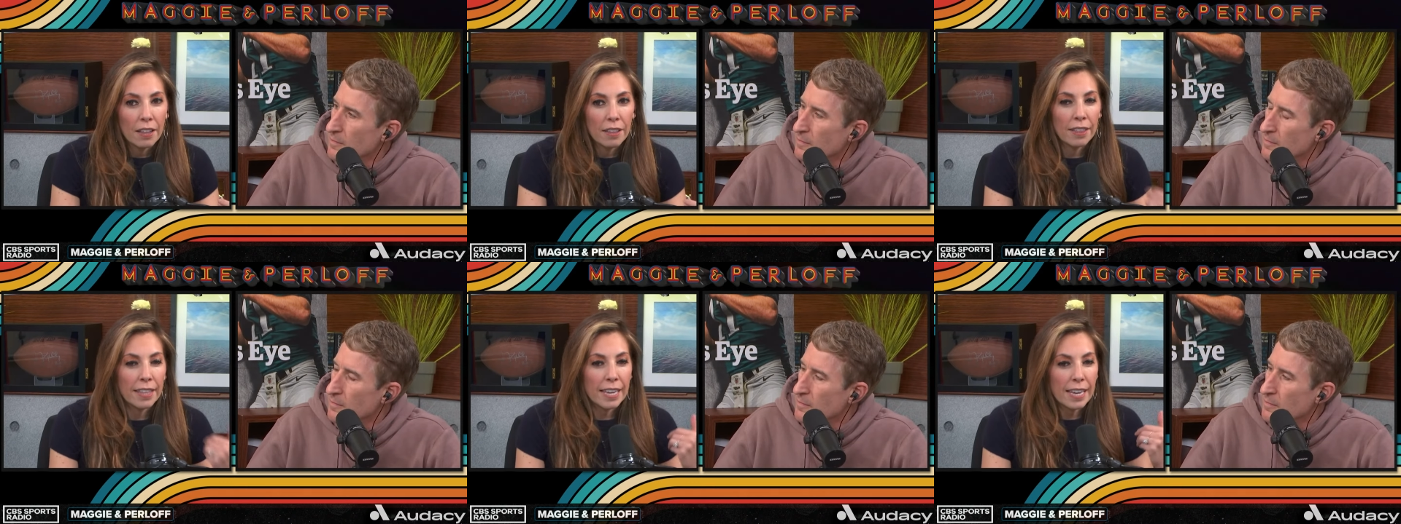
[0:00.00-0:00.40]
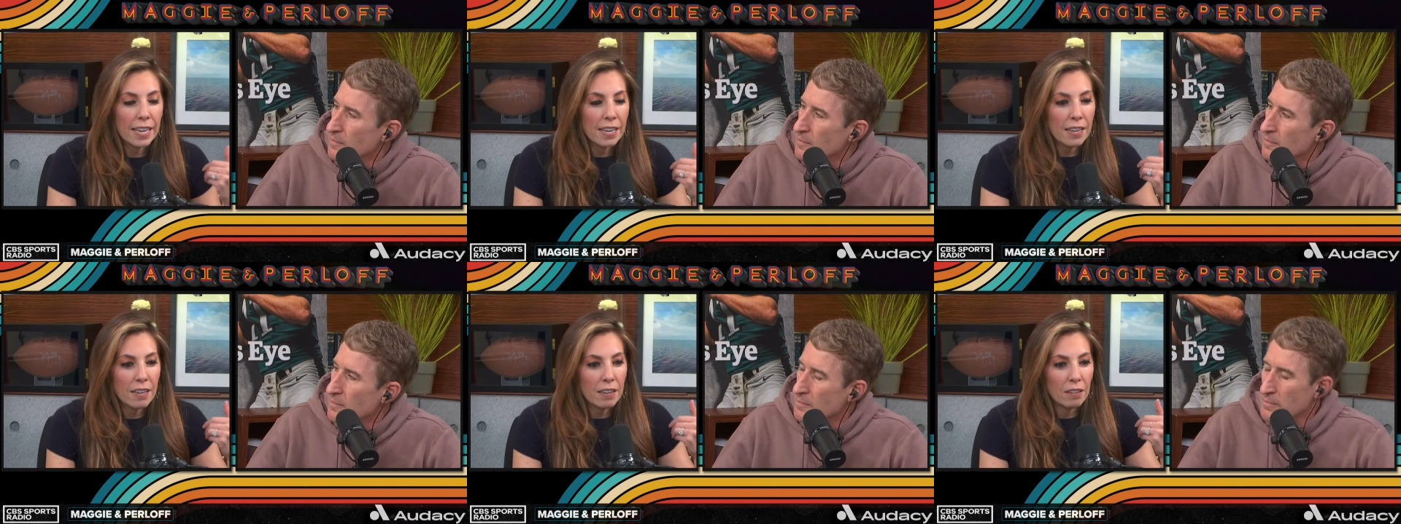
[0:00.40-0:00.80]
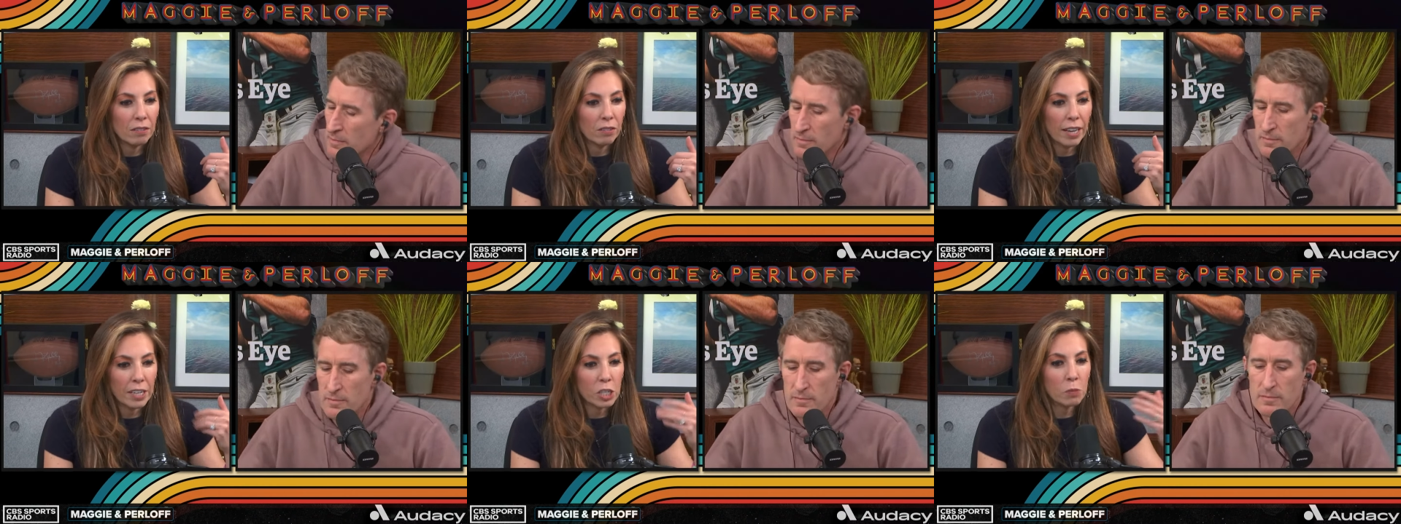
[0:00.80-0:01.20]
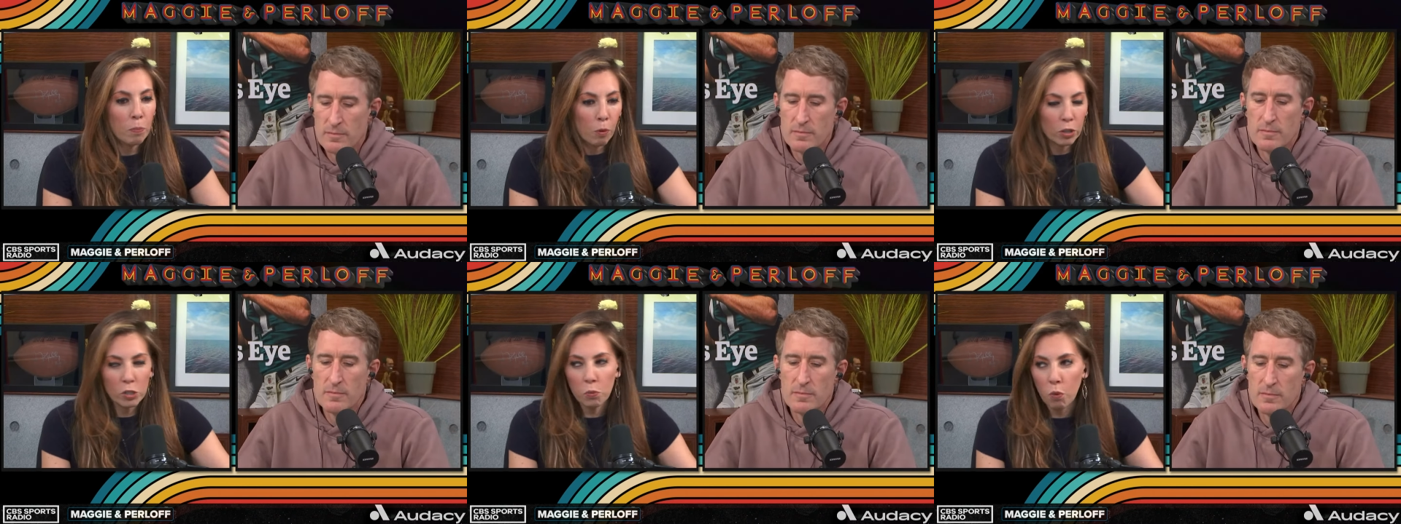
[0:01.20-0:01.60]
Speaker 1: the like
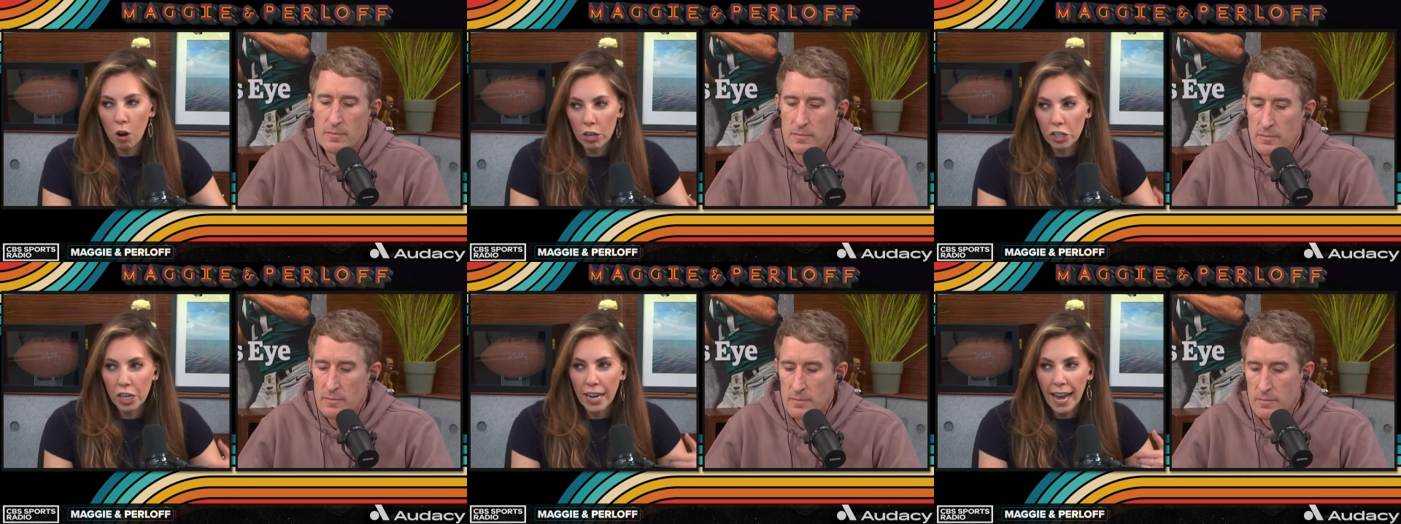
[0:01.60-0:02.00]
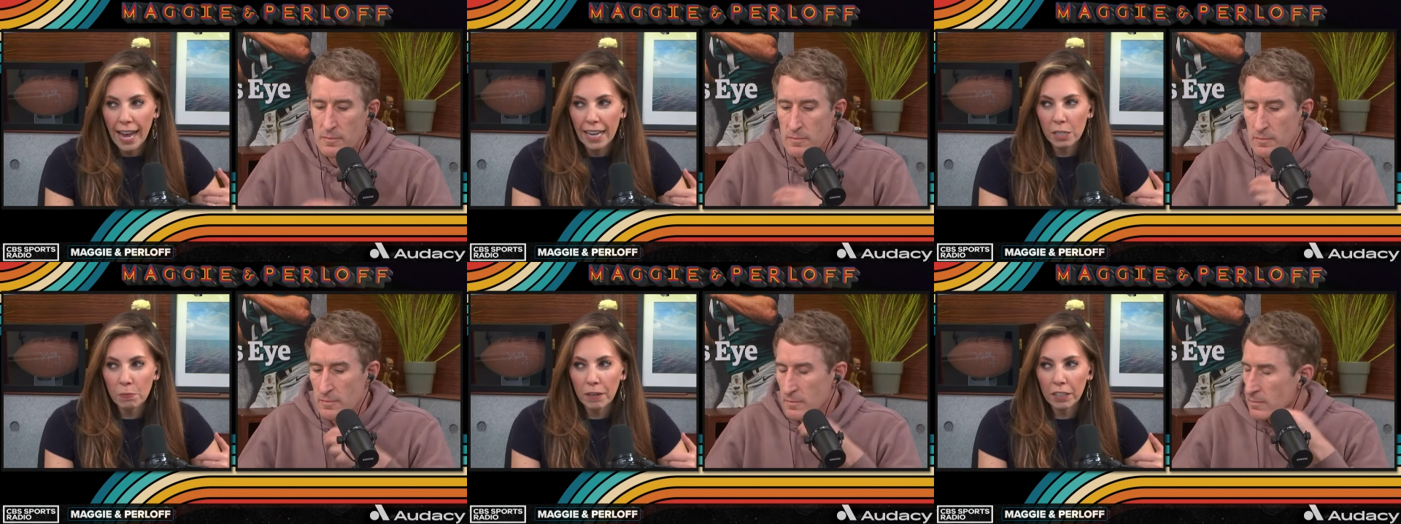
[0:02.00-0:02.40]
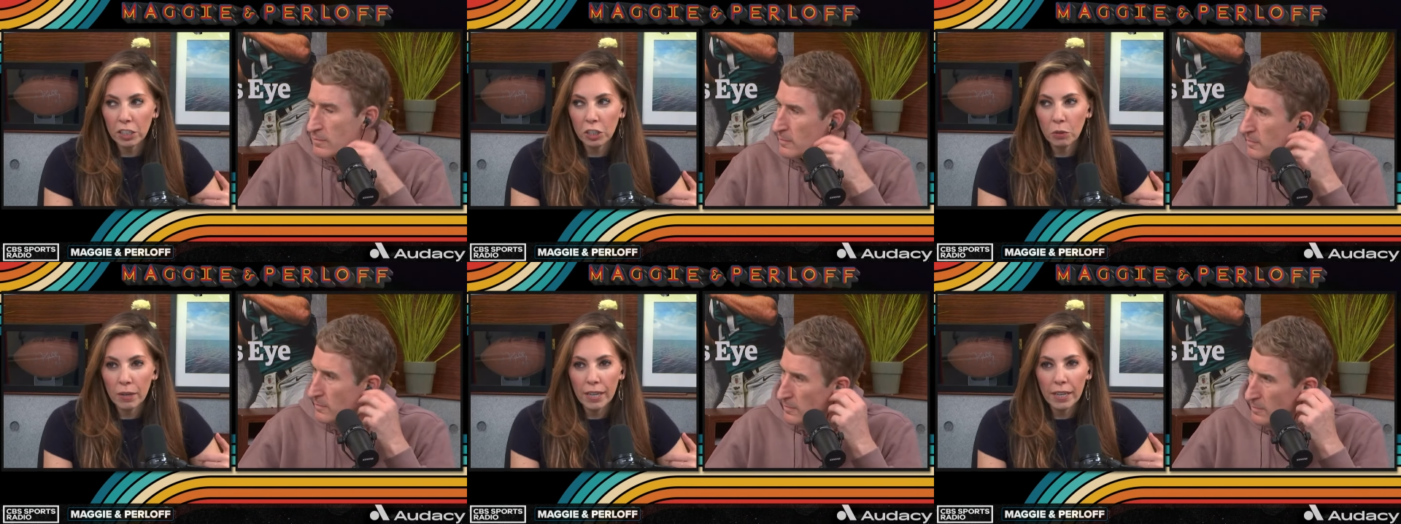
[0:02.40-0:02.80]
sports washing aspect to